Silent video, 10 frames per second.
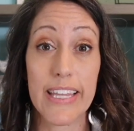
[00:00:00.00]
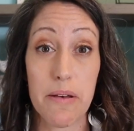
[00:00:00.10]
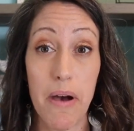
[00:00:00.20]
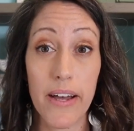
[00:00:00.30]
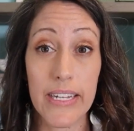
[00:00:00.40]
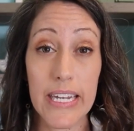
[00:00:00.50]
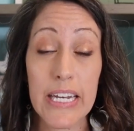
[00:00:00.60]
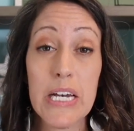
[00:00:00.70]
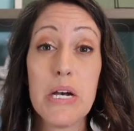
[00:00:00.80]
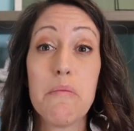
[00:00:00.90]
in the
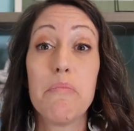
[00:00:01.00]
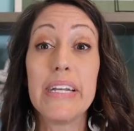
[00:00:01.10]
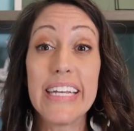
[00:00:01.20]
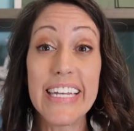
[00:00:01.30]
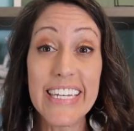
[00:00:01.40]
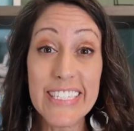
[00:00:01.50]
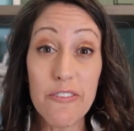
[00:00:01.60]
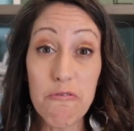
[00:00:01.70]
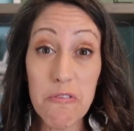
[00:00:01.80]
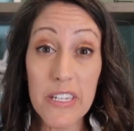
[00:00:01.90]
body, but it is
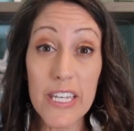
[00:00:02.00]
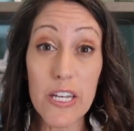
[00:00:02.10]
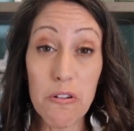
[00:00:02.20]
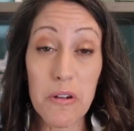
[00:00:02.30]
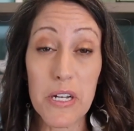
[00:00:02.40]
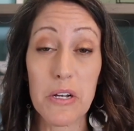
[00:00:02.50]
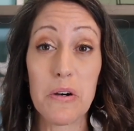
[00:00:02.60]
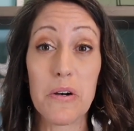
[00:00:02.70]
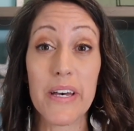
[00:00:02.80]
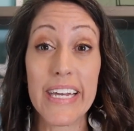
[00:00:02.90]
a really
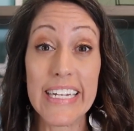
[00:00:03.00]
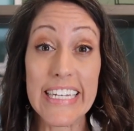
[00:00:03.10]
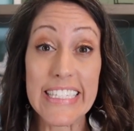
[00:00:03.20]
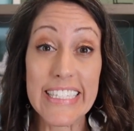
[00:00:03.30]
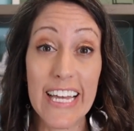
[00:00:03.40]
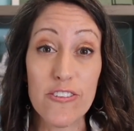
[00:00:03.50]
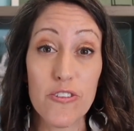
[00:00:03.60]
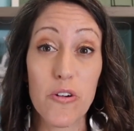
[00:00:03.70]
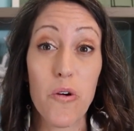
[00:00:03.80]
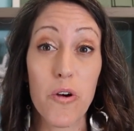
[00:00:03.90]
critical and
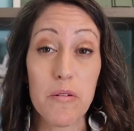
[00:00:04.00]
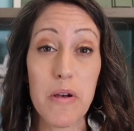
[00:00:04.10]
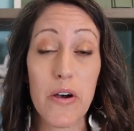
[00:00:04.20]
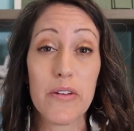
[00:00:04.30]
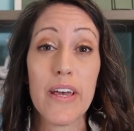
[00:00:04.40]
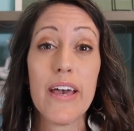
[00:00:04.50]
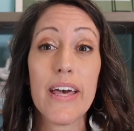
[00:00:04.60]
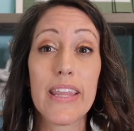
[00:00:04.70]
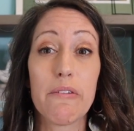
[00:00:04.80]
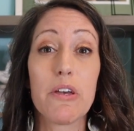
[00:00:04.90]
essential hormone
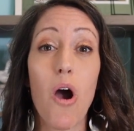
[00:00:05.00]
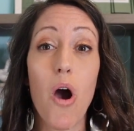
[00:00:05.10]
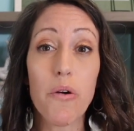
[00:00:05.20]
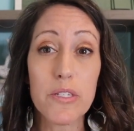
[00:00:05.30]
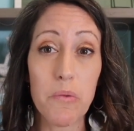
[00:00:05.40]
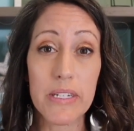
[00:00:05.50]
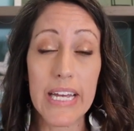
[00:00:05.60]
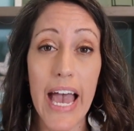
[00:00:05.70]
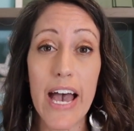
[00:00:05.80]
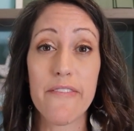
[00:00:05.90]
that we always want
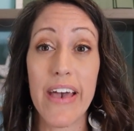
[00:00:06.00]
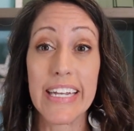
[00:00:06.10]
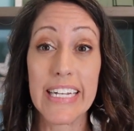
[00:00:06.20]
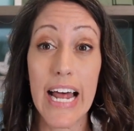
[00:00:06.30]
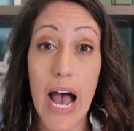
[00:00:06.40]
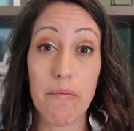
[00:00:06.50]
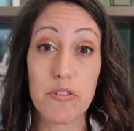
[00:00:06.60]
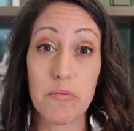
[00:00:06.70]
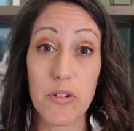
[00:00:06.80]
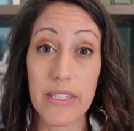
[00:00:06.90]
to have at an
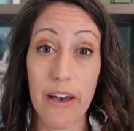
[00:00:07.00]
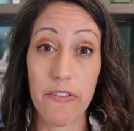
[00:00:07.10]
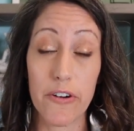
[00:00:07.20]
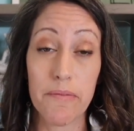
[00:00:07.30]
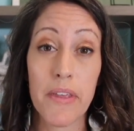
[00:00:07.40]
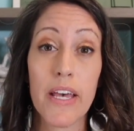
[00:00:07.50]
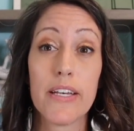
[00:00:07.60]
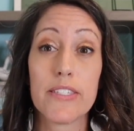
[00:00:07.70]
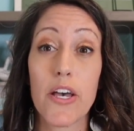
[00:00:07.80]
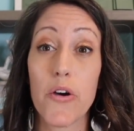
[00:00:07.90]
optimal level.
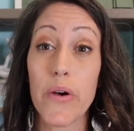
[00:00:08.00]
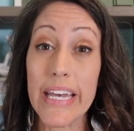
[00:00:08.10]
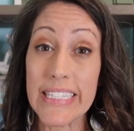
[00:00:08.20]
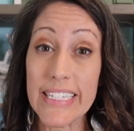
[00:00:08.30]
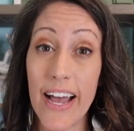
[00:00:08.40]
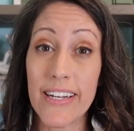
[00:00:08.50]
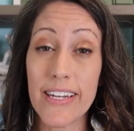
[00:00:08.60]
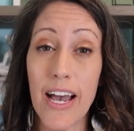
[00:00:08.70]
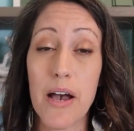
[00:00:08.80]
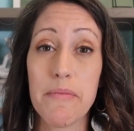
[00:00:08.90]
So it's not
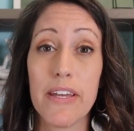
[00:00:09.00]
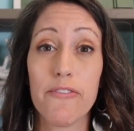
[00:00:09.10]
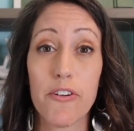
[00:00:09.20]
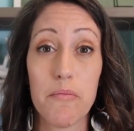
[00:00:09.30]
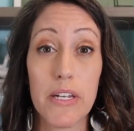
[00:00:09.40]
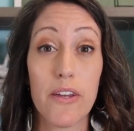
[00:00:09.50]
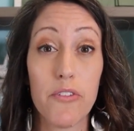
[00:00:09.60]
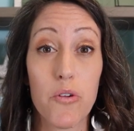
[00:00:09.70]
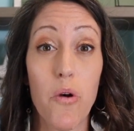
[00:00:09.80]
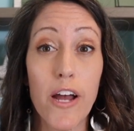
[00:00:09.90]
uncommon for many of
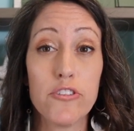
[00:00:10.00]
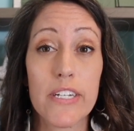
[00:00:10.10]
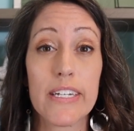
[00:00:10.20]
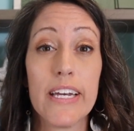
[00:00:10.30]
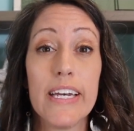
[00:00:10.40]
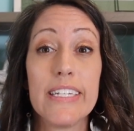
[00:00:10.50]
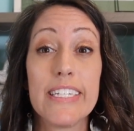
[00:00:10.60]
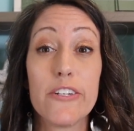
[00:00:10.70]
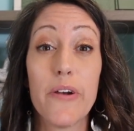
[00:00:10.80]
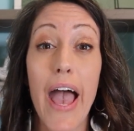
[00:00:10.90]
you watching
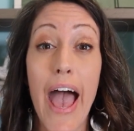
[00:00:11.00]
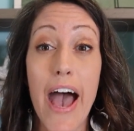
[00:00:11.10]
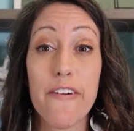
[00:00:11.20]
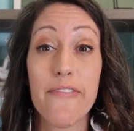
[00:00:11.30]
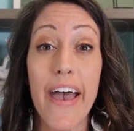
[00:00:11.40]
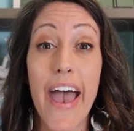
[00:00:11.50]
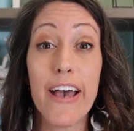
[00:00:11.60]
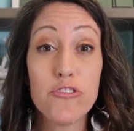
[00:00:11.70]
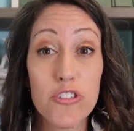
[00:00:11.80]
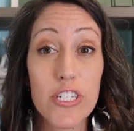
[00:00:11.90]
to have
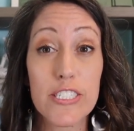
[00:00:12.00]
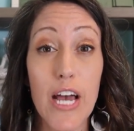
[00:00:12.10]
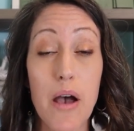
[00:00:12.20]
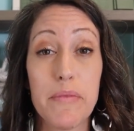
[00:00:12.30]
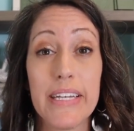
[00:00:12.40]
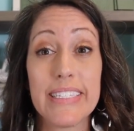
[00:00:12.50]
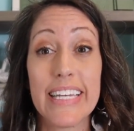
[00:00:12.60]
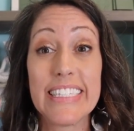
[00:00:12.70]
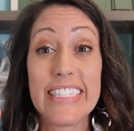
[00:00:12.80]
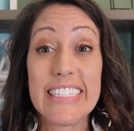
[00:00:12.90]
estrogen dominance
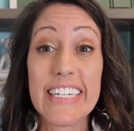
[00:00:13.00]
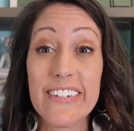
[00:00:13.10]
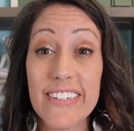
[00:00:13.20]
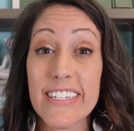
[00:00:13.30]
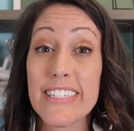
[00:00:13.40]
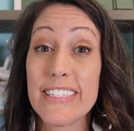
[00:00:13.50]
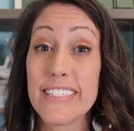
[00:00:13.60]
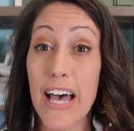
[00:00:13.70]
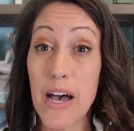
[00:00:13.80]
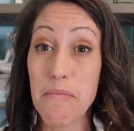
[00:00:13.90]
and still
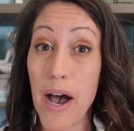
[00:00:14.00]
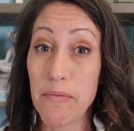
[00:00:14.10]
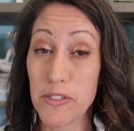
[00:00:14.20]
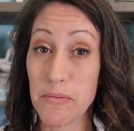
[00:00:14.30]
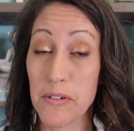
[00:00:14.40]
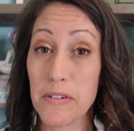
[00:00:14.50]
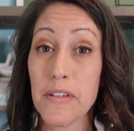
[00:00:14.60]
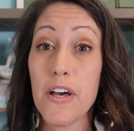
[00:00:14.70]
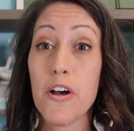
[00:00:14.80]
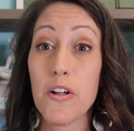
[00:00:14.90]

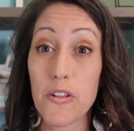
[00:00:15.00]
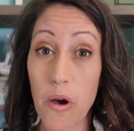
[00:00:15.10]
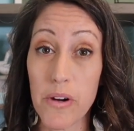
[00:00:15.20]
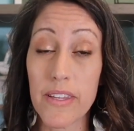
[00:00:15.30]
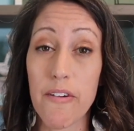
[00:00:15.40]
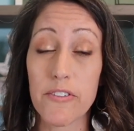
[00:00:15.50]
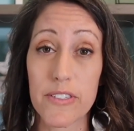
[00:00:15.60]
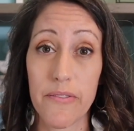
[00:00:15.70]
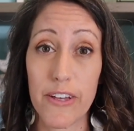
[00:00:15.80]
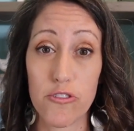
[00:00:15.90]
suboptimal lower
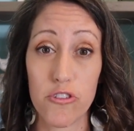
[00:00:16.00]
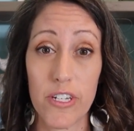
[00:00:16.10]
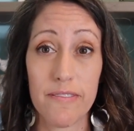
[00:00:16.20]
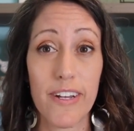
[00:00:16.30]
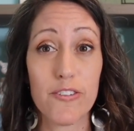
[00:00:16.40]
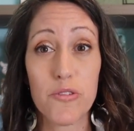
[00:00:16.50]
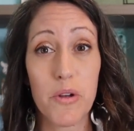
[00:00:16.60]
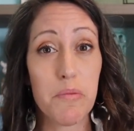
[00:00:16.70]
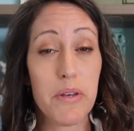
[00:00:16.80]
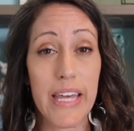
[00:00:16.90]
levels of estrogen. I just
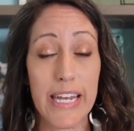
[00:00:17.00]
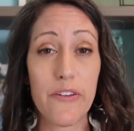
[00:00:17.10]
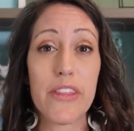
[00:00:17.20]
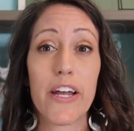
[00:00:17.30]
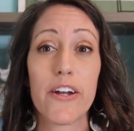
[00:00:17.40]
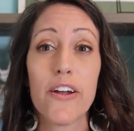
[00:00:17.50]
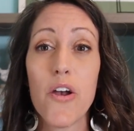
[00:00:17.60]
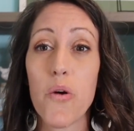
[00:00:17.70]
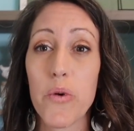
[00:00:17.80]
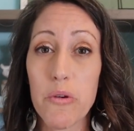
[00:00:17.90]
want to put that out
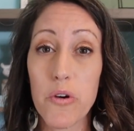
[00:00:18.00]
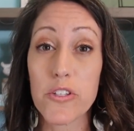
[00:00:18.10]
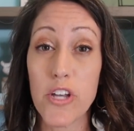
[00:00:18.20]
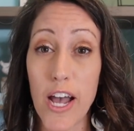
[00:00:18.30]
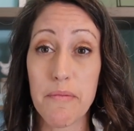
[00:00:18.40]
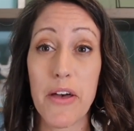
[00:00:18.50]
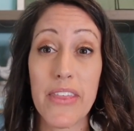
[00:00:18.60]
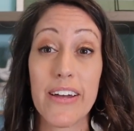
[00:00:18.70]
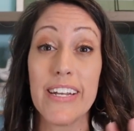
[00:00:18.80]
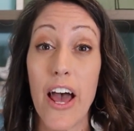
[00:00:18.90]
there. We will talk about
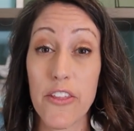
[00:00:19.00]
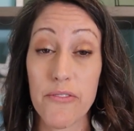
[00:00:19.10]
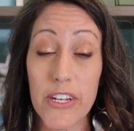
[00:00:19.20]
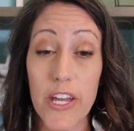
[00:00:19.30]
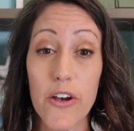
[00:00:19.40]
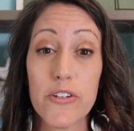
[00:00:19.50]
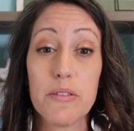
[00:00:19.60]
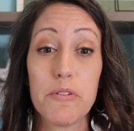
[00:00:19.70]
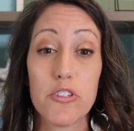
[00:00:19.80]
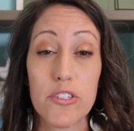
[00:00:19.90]
that in other
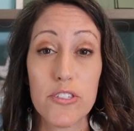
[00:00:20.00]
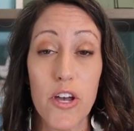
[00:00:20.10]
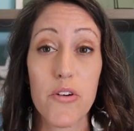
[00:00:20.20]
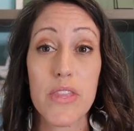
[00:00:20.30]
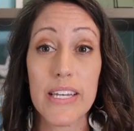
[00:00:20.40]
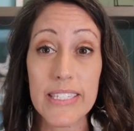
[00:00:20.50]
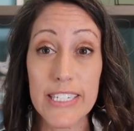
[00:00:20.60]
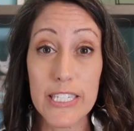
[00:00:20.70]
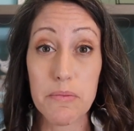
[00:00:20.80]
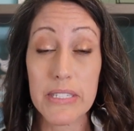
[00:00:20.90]
videos, but just know this
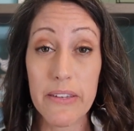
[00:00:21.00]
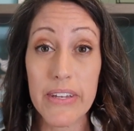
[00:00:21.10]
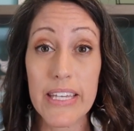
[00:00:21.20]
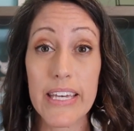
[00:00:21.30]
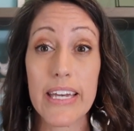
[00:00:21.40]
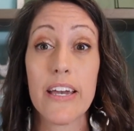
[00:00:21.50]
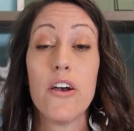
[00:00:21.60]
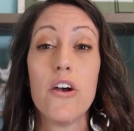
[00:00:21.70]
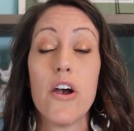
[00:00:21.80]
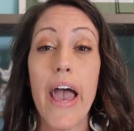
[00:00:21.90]
is specifically
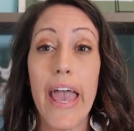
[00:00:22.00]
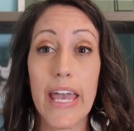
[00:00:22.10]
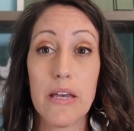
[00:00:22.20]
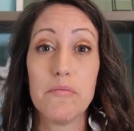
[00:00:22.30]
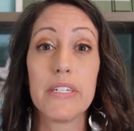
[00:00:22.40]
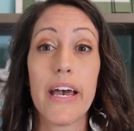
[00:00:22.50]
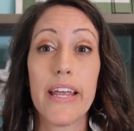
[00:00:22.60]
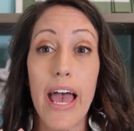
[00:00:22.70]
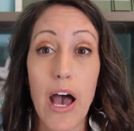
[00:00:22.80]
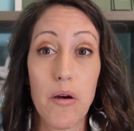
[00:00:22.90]
aimed
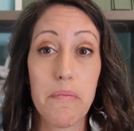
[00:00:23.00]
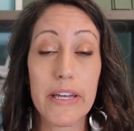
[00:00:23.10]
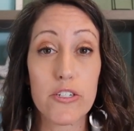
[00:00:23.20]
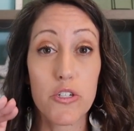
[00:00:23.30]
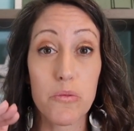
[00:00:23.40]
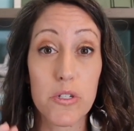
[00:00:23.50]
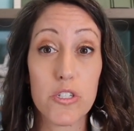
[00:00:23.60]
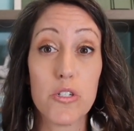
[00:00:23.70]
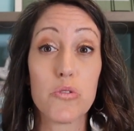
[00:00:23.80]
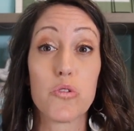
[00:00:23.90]
at helping to
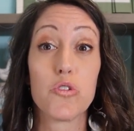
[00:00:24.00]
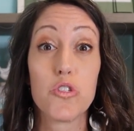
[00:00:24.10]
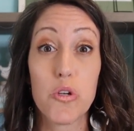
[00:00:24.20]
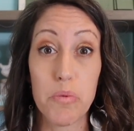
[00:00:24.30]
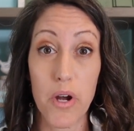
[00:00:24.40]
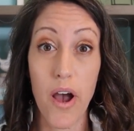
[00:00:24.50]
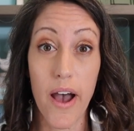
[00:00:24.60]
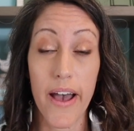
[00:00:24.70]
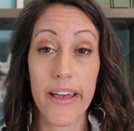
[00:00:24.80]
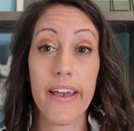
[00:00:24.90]
reduce super
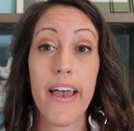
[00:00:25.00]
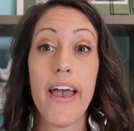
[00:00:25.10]
high